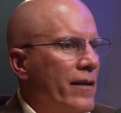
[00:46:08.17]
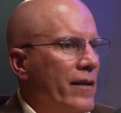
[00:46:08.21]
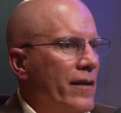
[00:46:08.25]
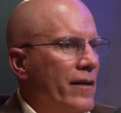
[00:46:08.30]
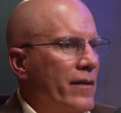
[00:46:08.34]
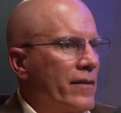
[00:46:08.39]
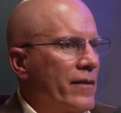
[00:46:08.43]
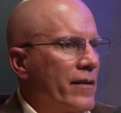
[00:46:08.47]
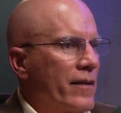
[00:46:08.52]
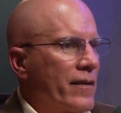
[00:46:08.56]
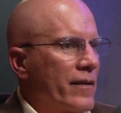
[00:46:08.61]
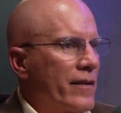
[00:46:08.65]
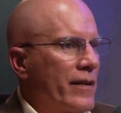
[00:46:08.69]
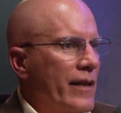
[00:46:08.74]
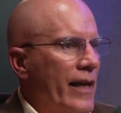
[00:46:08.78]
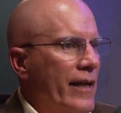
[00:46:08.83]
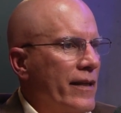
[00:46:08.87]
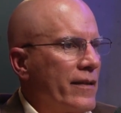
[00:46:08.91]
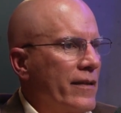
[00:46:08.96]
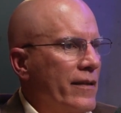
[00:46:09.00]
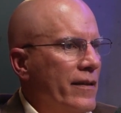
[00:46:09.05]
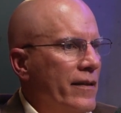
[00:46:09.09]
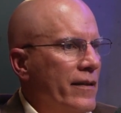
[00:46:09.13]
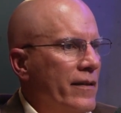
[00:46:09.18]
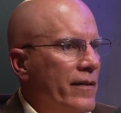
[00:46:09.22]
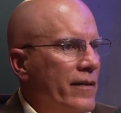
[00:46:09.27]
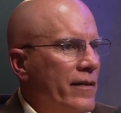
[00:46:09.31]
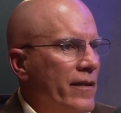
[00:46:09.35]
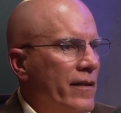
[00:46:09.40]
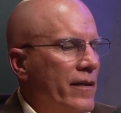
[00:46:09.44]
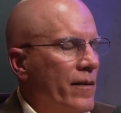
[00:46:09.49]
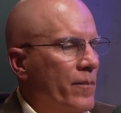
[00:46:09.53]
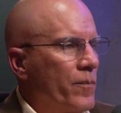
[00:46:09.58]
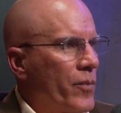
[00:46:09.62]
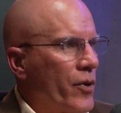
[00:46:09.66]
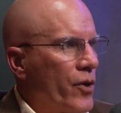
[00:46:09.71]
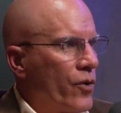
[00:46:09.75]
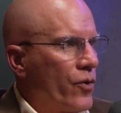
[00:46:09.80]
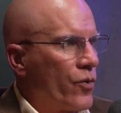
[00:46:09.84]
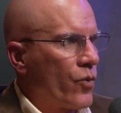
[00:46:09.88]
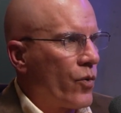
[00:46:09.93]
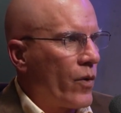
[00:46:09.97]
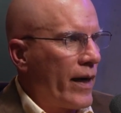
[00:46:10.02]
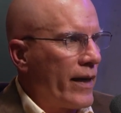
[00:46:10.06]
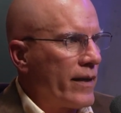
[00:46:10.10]
success is the
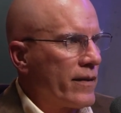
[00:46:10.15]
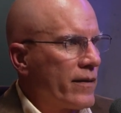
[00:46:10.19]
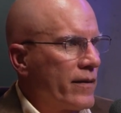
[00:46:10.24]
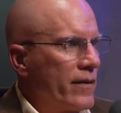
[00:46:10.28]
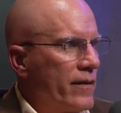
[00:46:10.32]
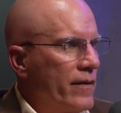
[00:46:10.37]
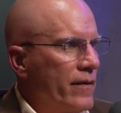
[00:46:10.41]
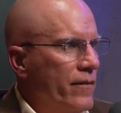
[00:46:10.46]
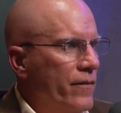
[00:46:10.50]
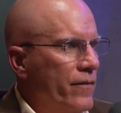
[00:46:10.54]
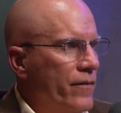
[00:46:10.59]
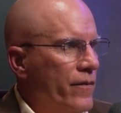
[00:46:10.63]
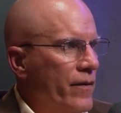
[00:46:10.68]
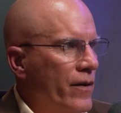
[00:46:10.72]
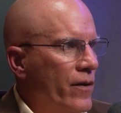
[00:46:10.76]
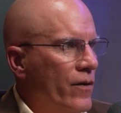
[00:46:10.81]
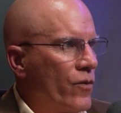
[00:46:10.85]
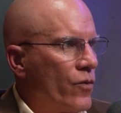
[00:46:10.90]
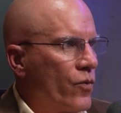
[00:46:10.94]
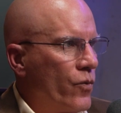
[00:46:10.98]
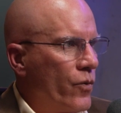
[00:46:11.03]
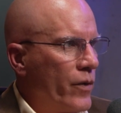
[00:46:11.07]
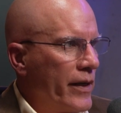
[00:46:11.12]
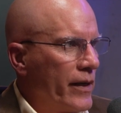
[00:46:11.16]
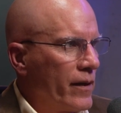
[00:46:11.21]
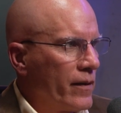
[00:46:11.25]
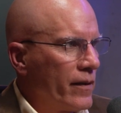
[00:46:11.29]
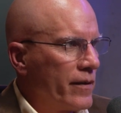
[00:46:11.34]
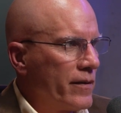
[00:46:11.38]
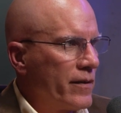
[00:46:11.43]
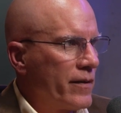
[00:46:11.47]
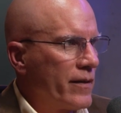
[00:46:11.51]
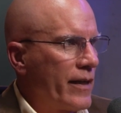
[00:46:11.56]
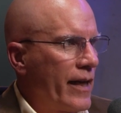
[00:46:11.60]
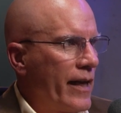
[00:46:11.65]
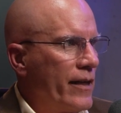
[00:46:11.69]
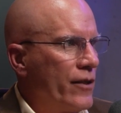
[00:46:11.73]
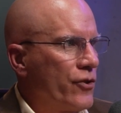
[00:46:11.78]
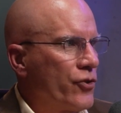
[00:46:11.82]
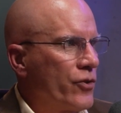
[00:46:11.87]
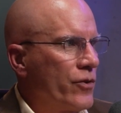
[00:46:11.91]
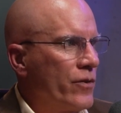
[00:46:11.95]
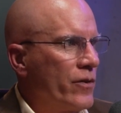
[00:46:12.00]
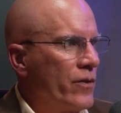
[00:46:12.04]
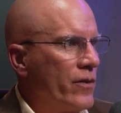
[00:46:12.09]
progressive
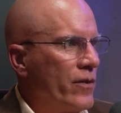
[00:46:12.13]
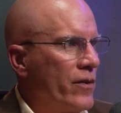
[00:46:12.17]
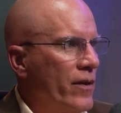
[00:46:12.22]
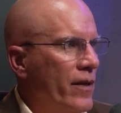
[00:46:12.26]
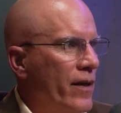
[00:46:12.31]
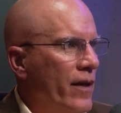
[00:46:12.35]
realization